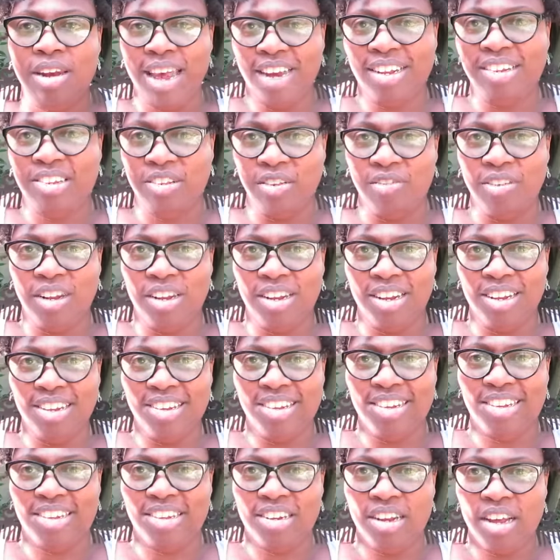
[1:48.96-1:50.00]
Next on the
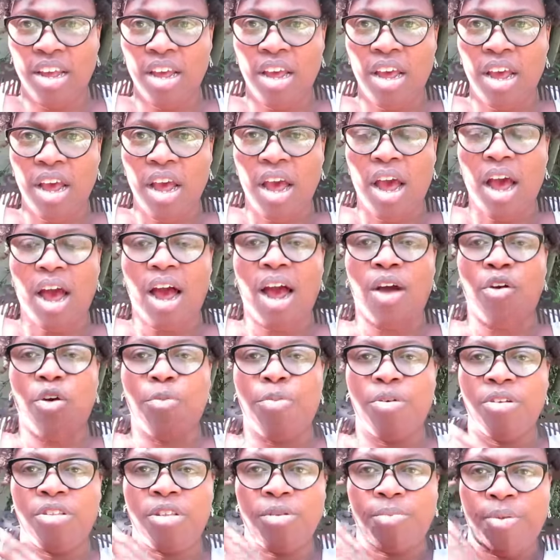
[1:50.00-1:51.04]
list I will
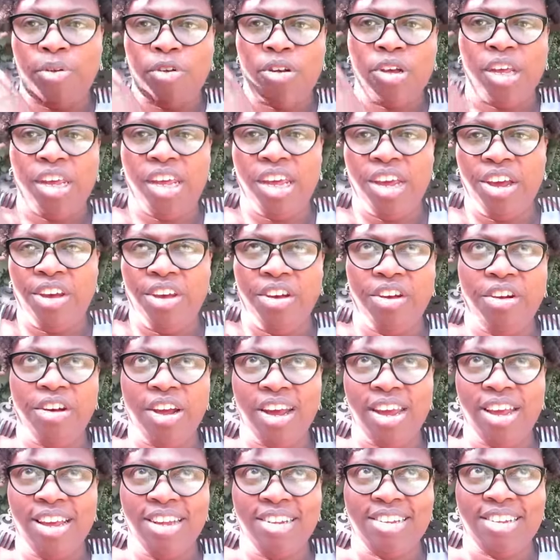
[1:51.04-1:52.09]
put the book here.
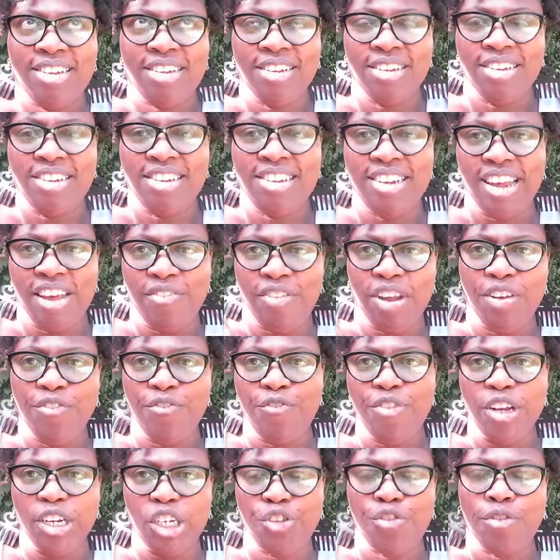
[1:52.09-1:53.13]
It's uh, Saving
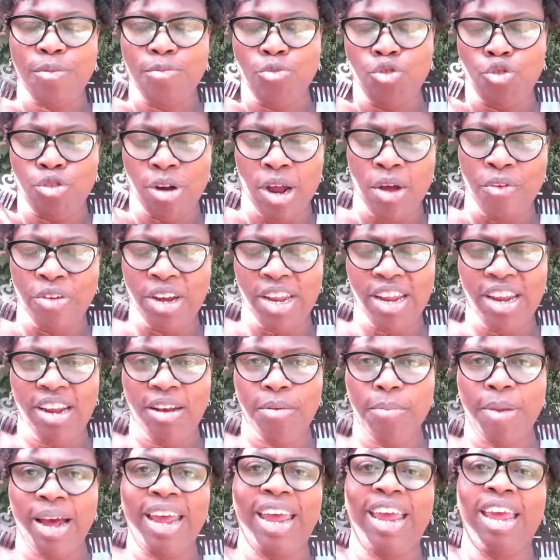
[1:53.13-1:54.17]
Fish from
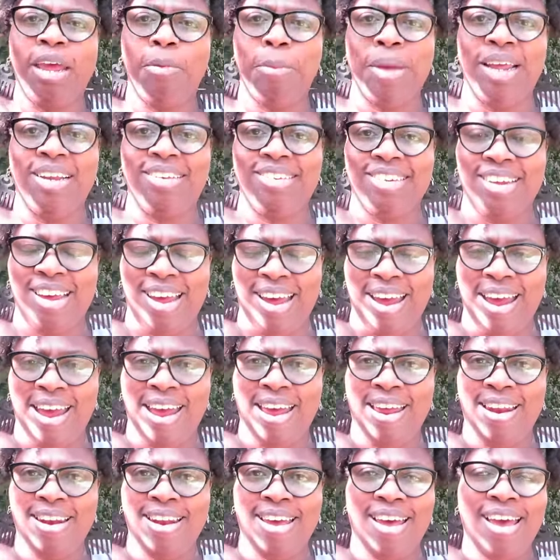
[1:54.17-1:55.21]
Drowning by Amy
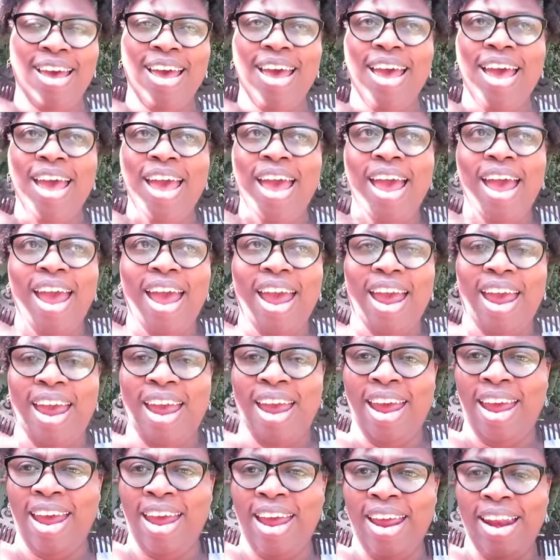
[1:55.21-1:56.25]
Tan.
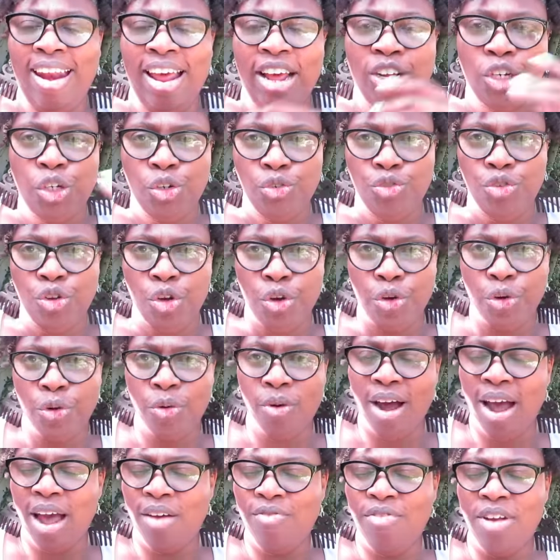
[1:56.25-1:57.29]
And as you
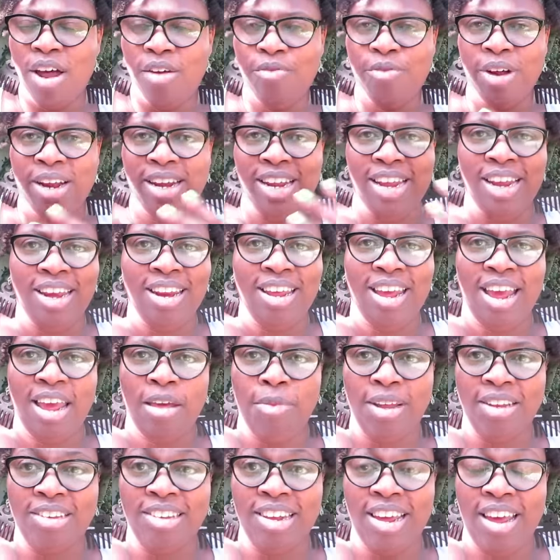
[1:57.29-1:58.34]
know, I have not read any
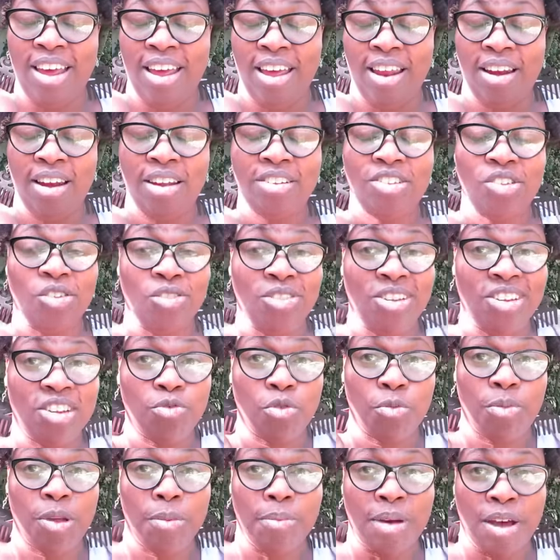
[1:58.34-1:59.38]
Amy Tan, so
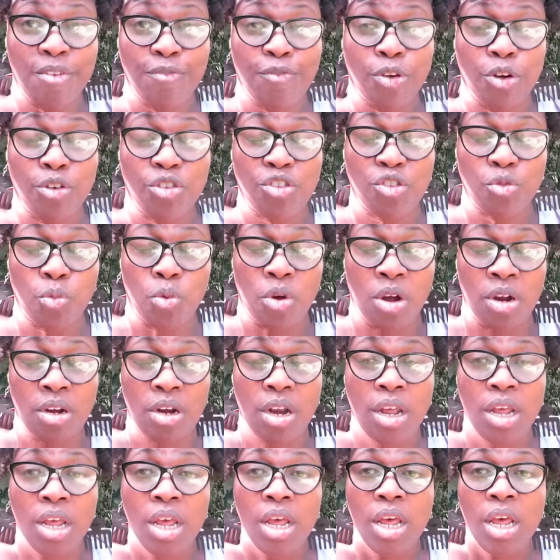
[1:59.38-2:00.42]
this will be my first
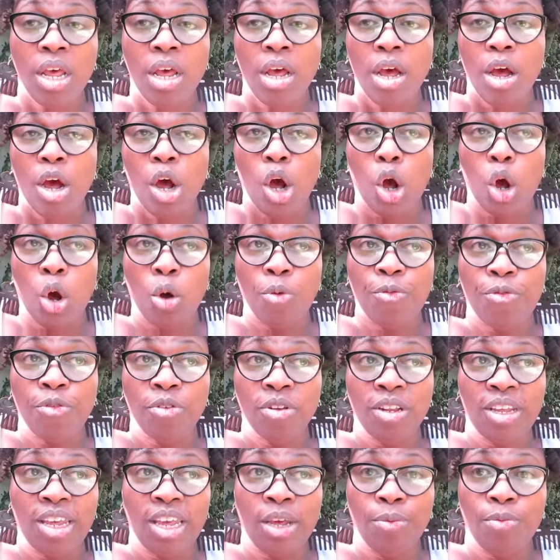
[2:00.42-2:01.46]
one
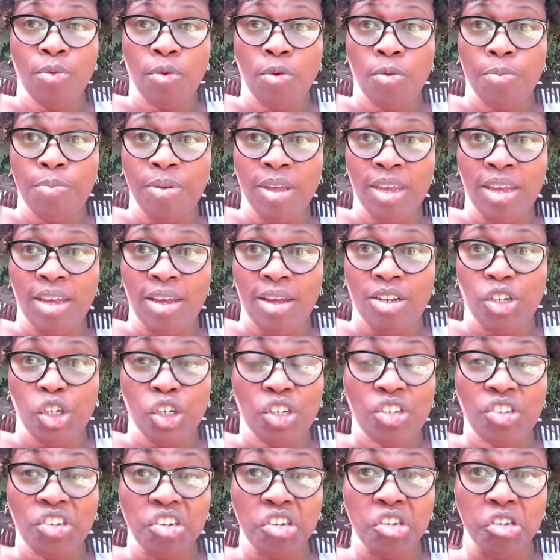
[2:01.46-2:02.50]
hopefully it will be
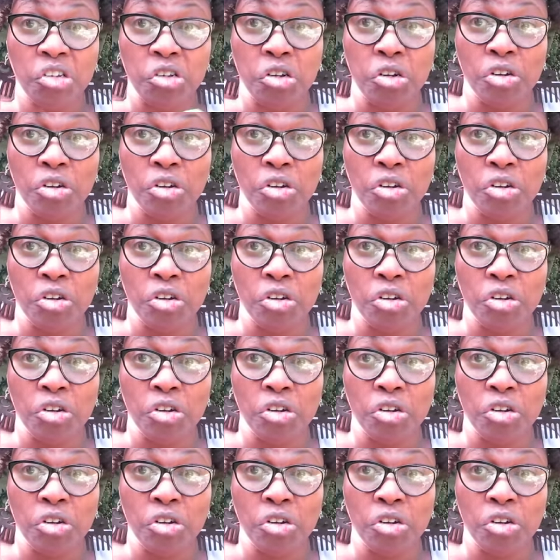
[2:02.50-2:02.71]
just as